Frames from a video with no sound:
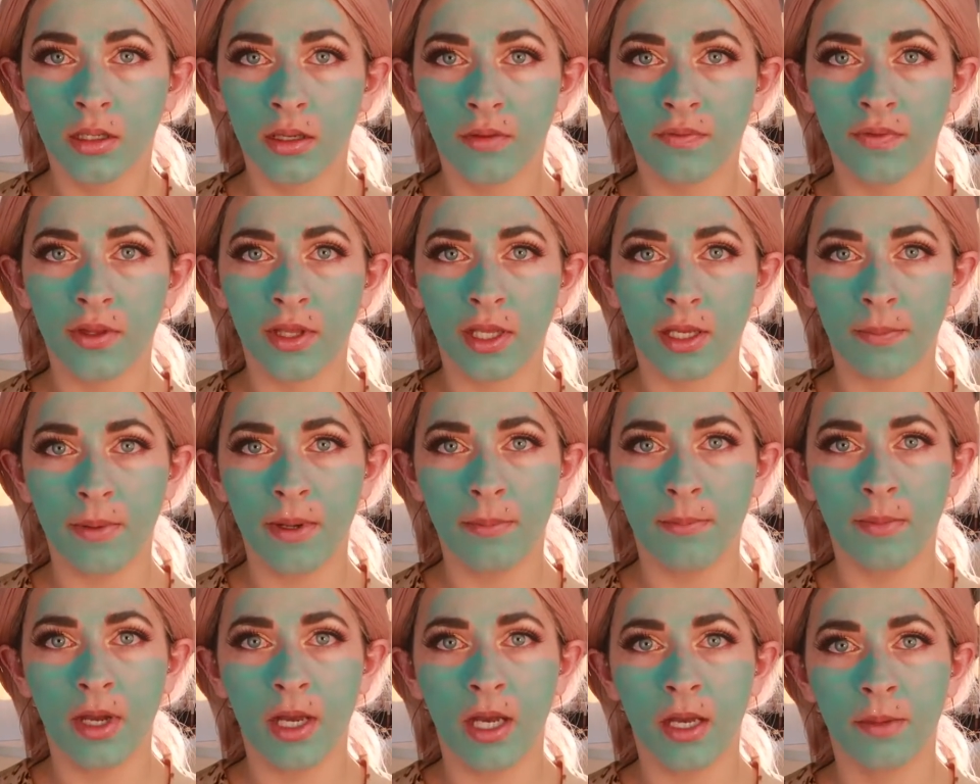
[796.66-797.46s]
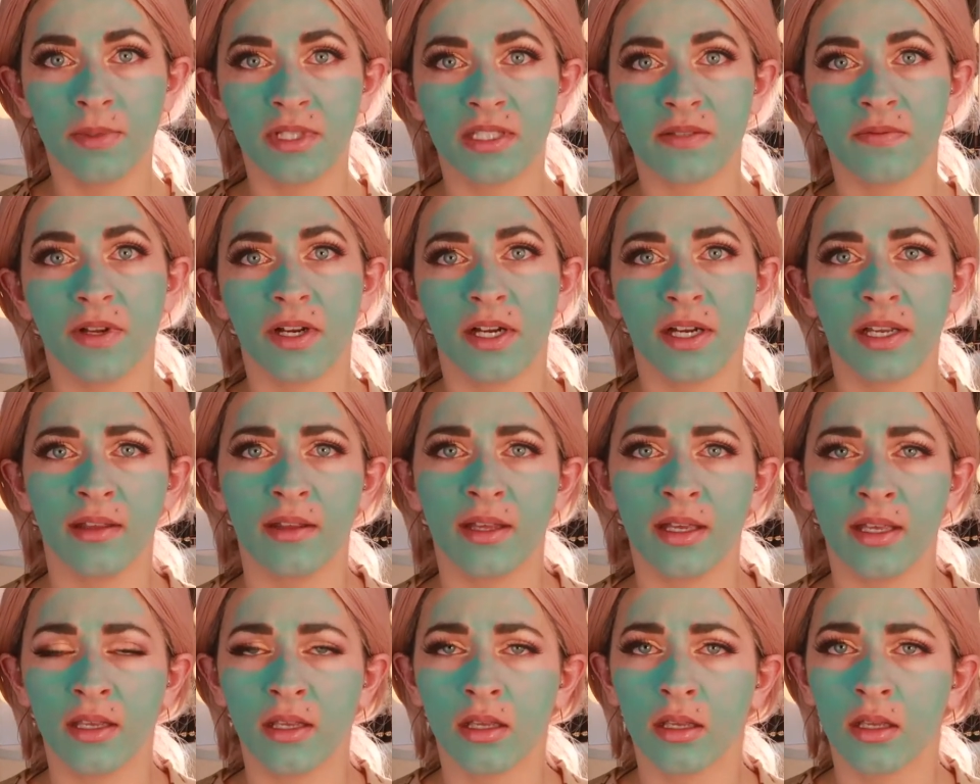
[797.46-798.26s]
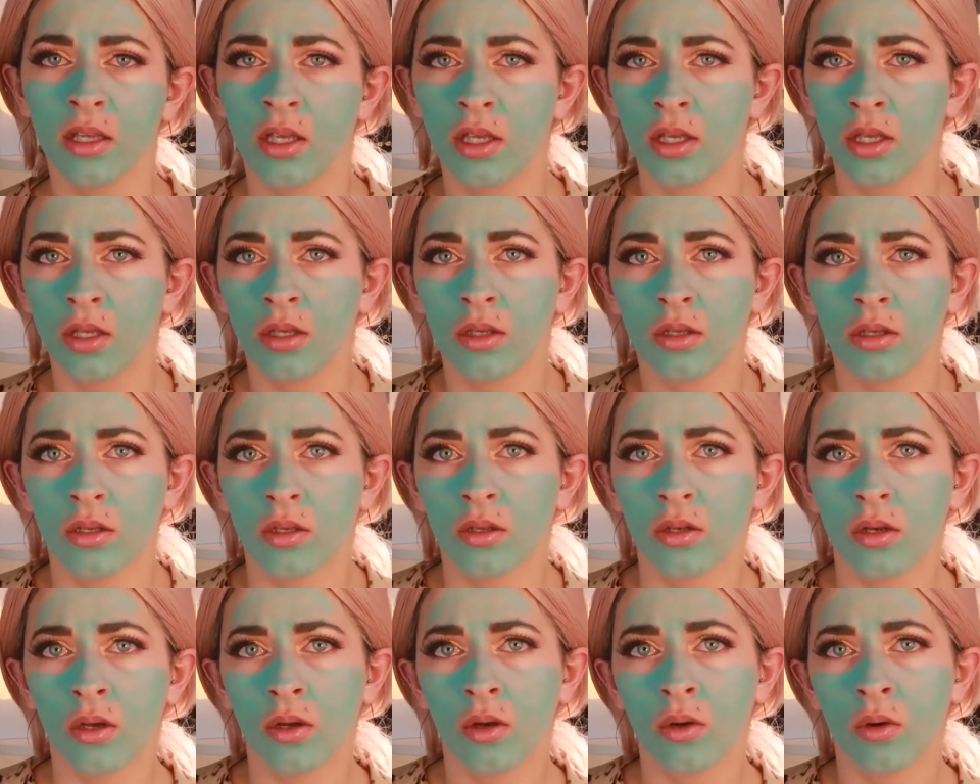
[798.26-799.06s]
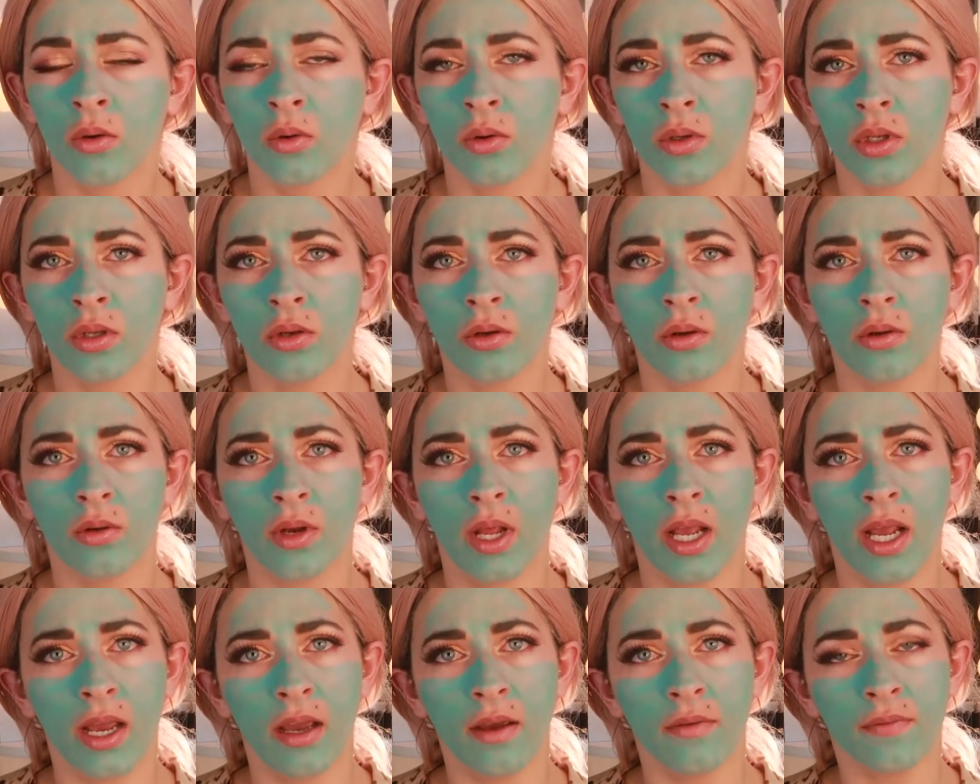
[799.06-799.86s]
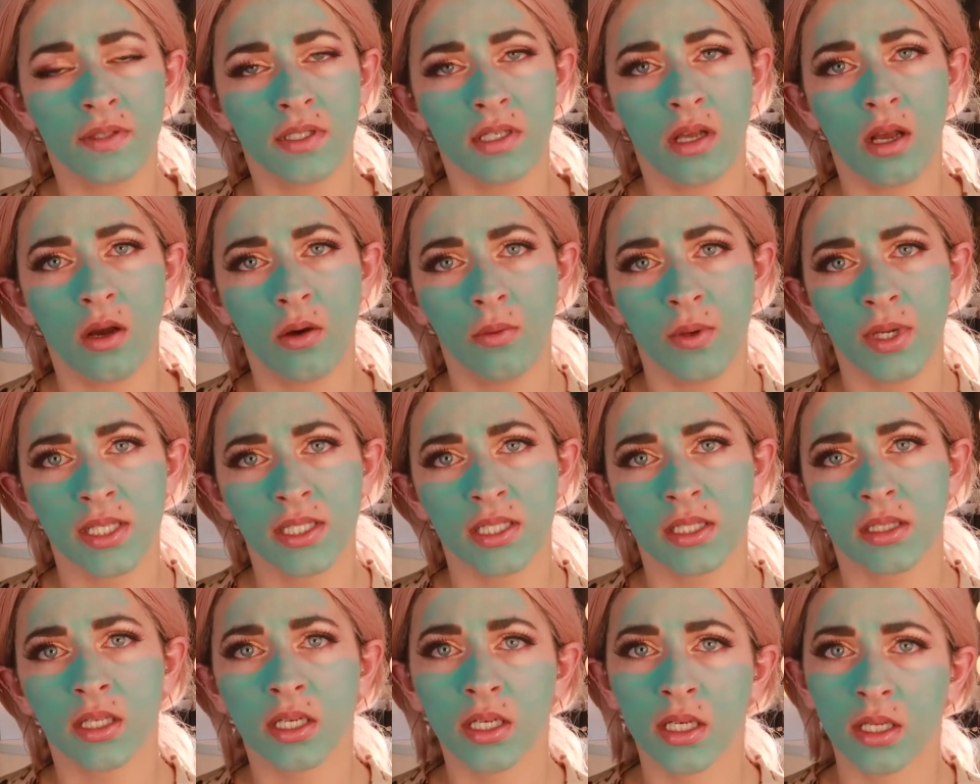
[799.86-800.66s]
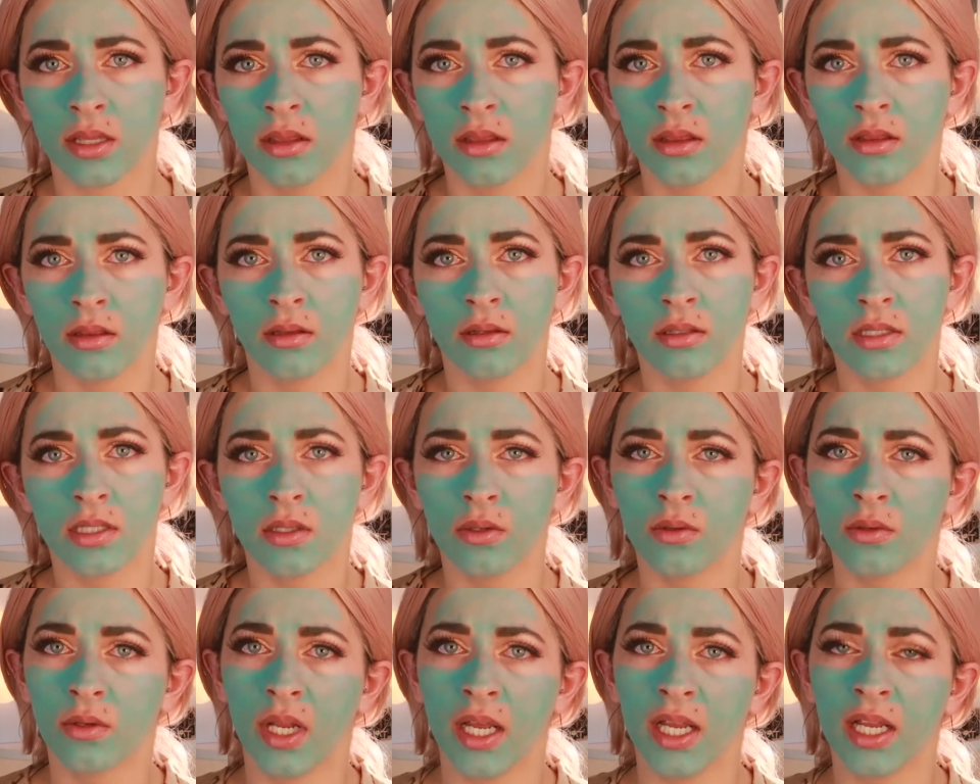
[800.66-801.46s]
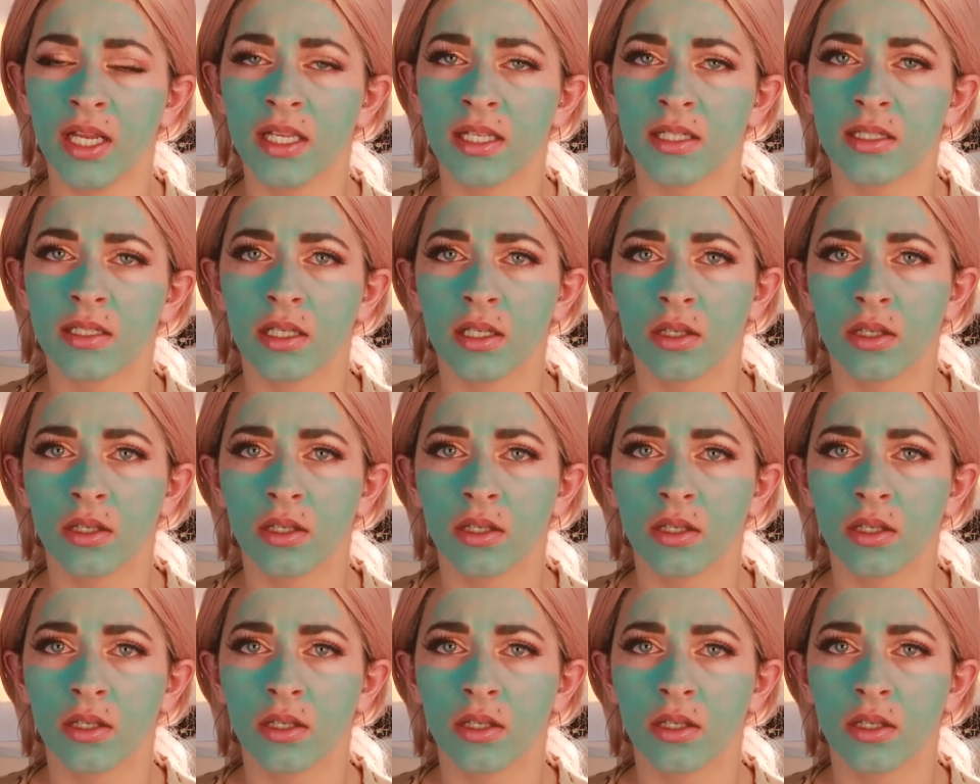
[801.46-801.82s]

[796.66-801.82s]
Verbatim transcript: I feel like my mom is very like, you know, you don't have to always look so nice.